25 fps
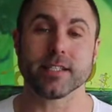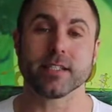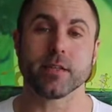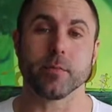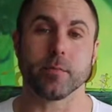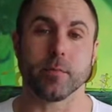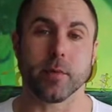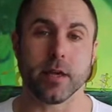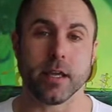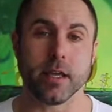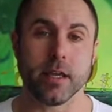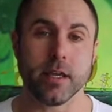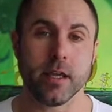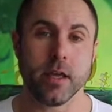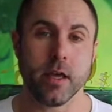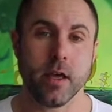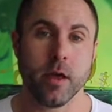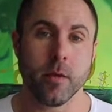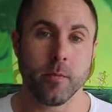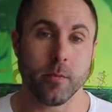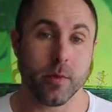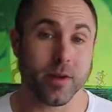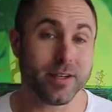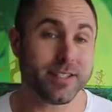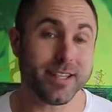to be
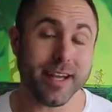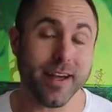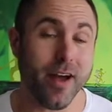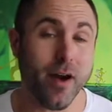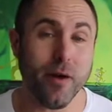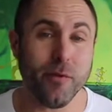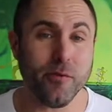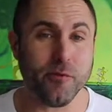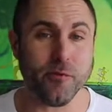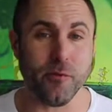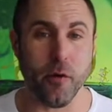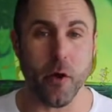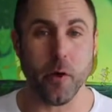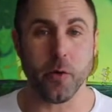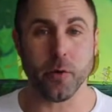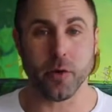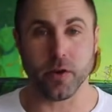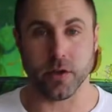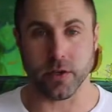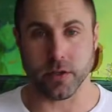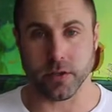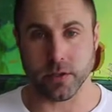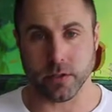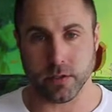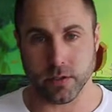because I can't
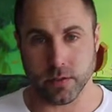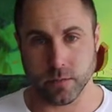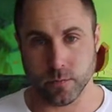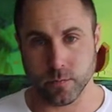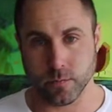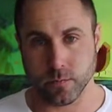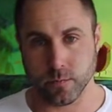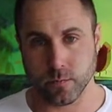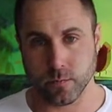focus.